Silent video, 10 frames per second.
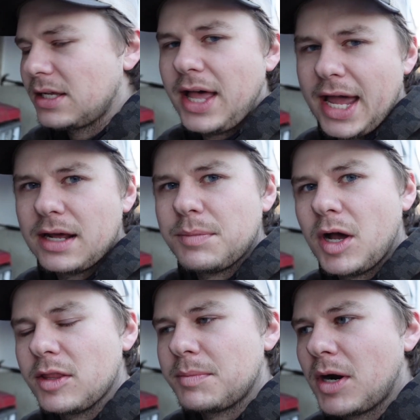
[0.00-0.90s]
I'll add up
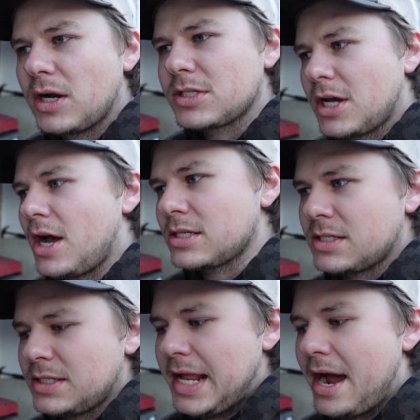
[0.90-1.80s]
all the parts
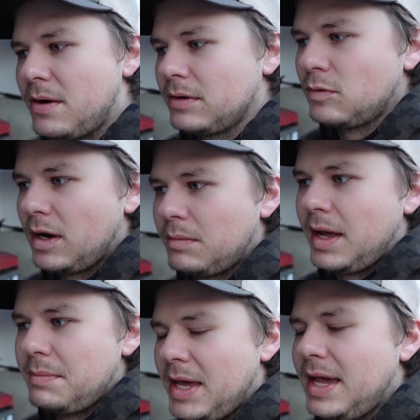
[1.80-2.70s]
costs now and run them
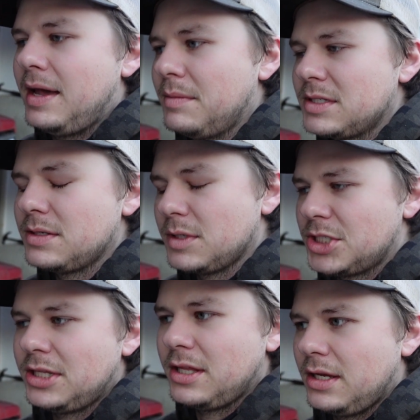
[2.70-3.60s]
by Pam and see what
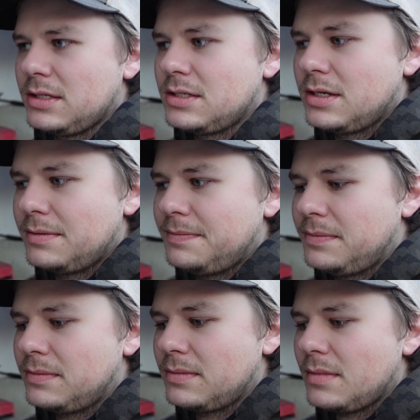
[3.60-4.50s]
she thinks.
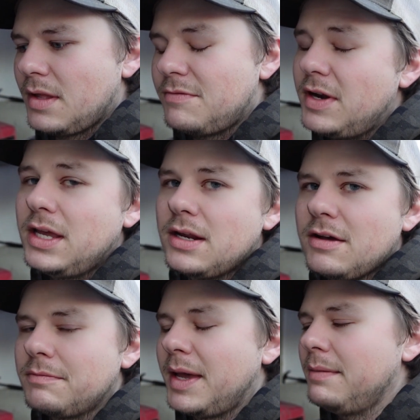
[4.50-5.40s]
Funny
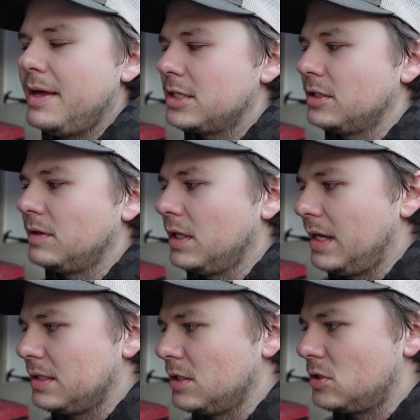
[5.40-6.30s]
enough, Pam actually really
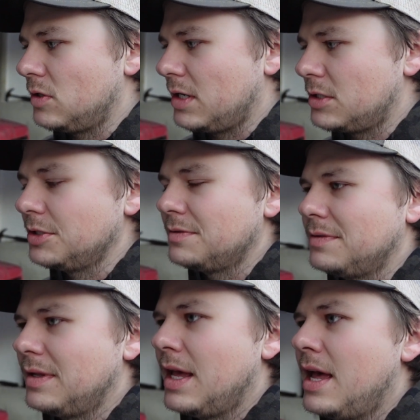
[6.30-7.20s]
likes this truck. She's
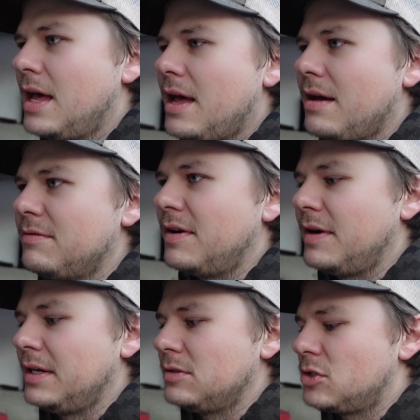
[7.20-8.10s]
a
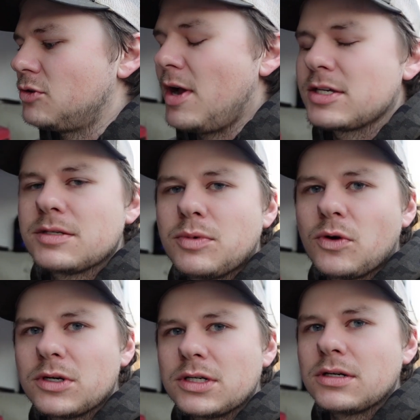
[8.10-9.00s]
very strong
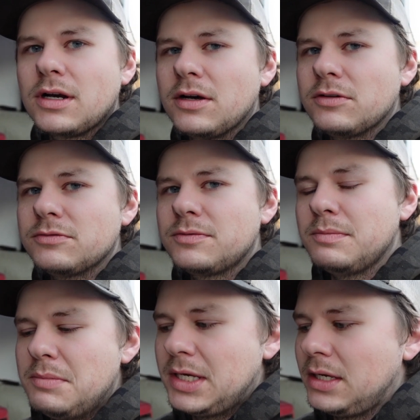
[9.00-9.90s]
supporter of
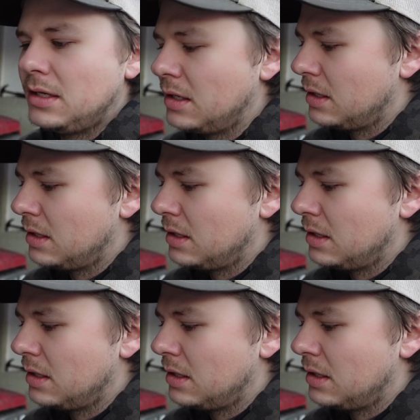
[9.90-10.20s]
me